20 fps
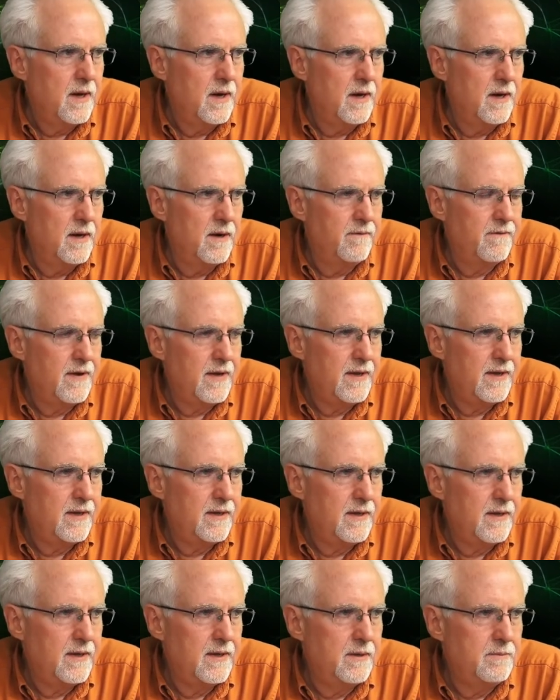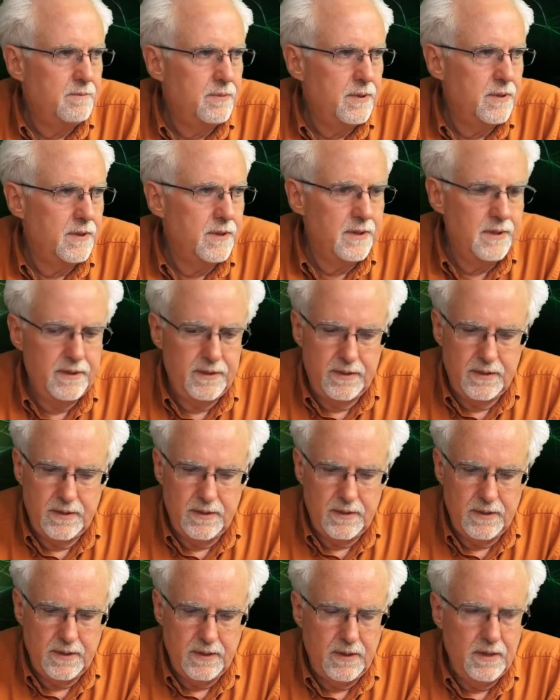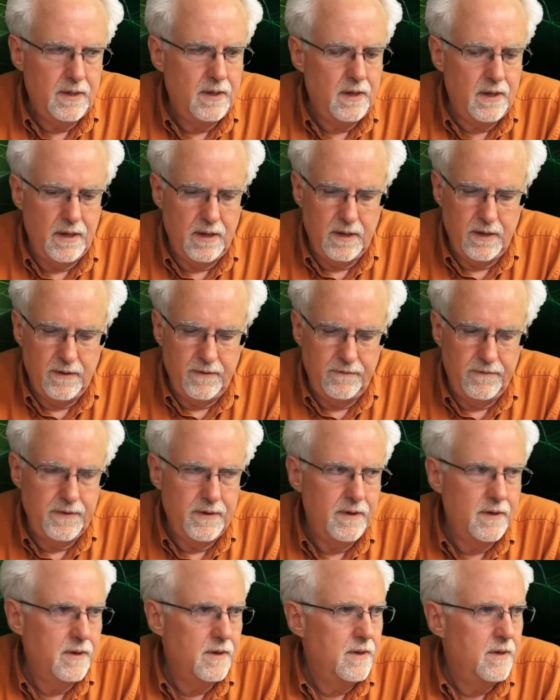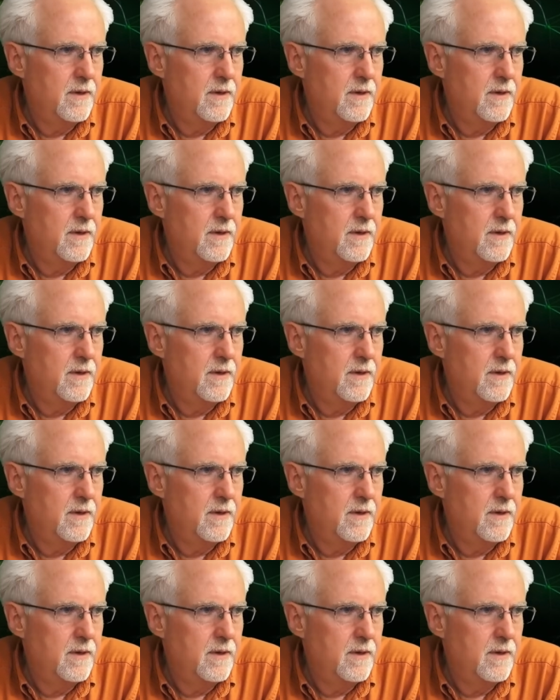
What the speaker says: of a input of